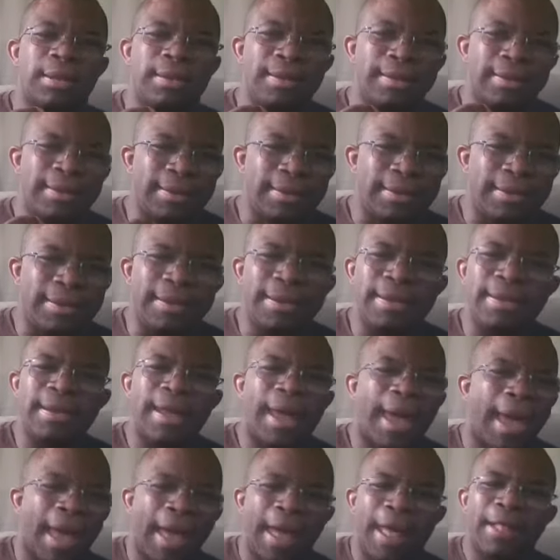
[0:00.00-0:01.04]
he
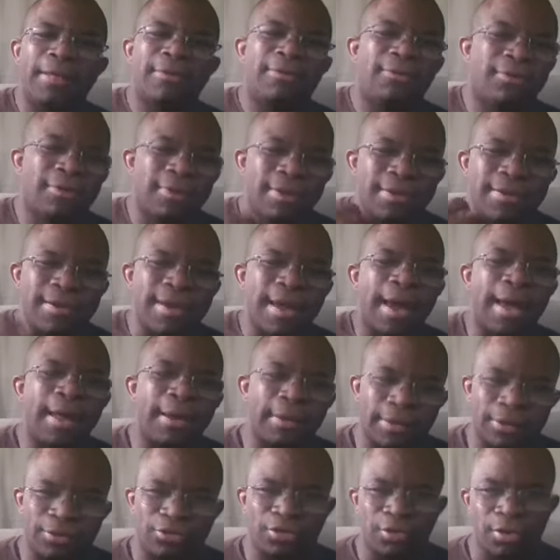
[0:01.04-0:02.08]
has the
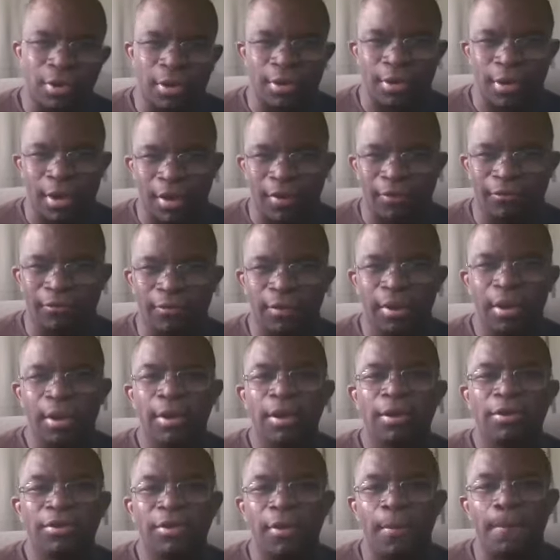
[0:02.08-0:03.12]
knowledge enough
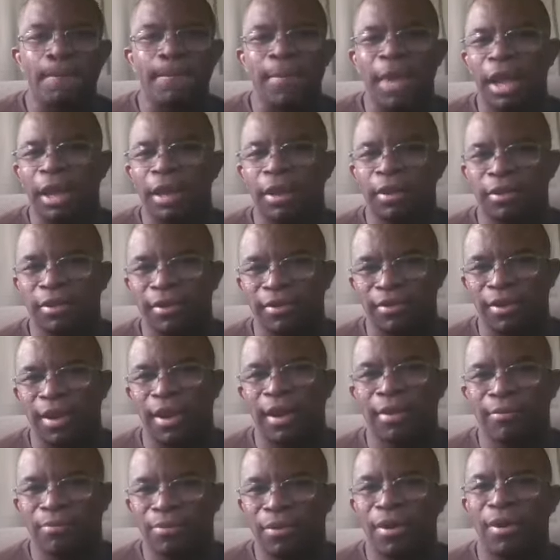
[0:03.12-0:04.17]
to make the
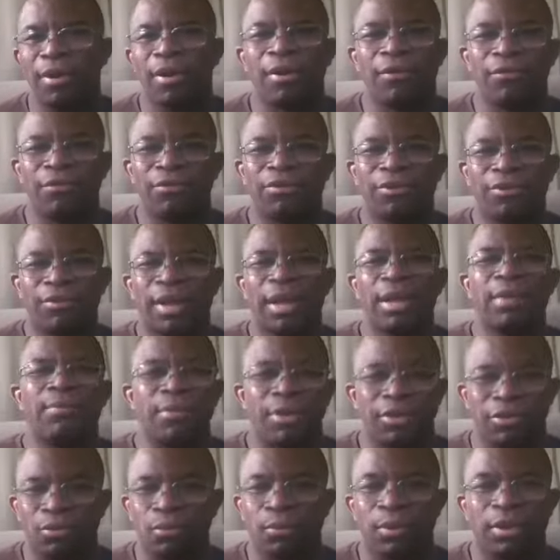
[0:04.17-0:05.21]
type of
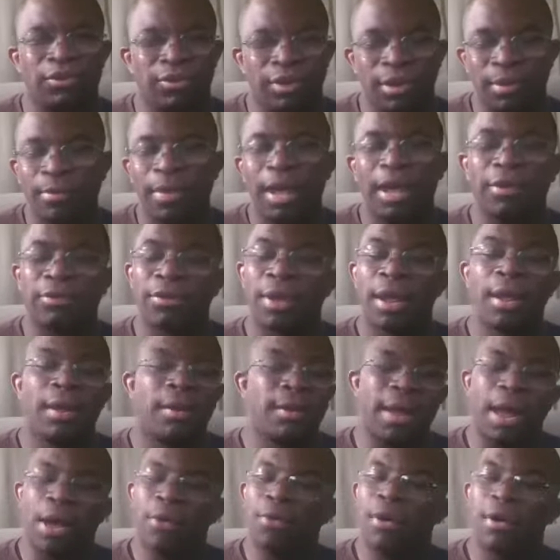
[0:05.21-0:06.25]
statements which he makes.
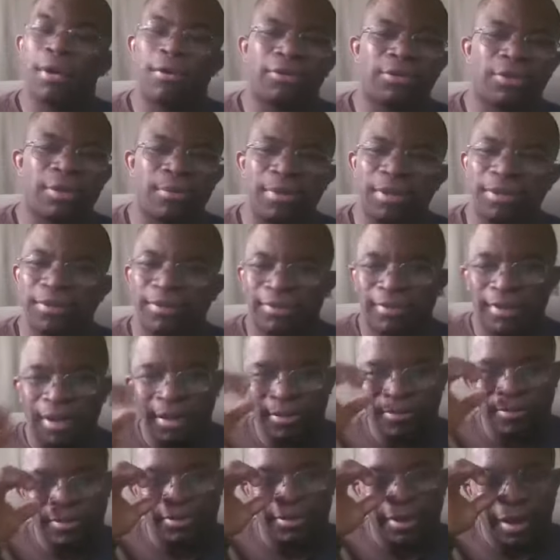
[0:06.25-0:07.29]
Now, are some of the
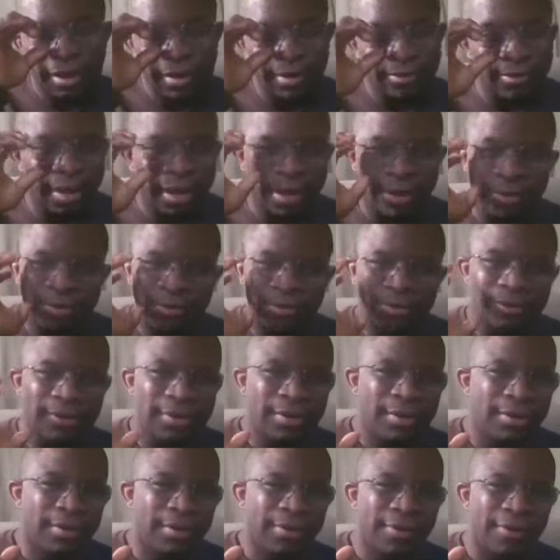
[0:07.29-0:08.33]
statements that he makes
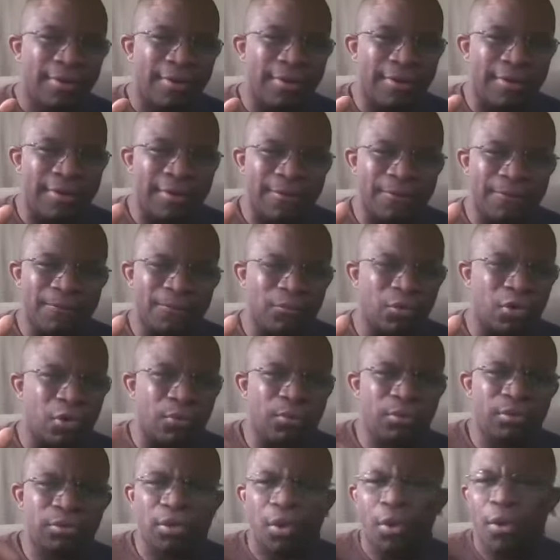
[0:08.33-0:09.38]
um,
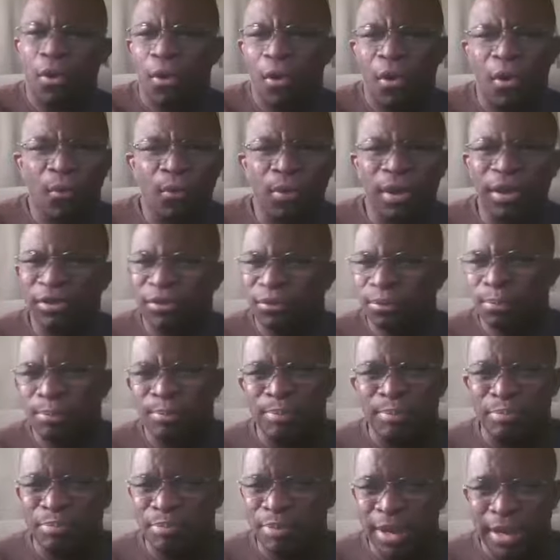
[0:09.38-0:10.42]
going to always
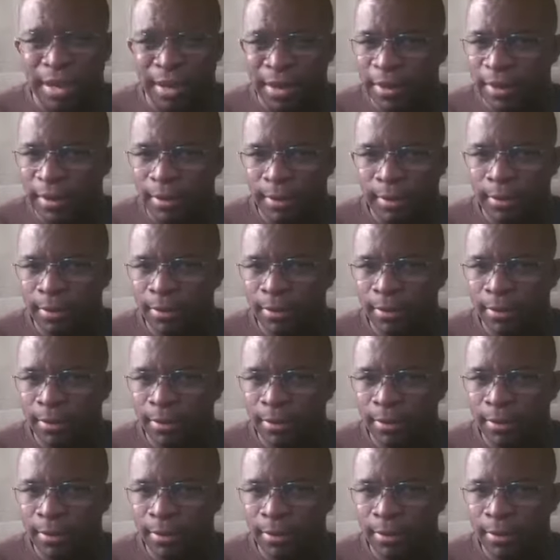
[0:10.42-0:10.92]
be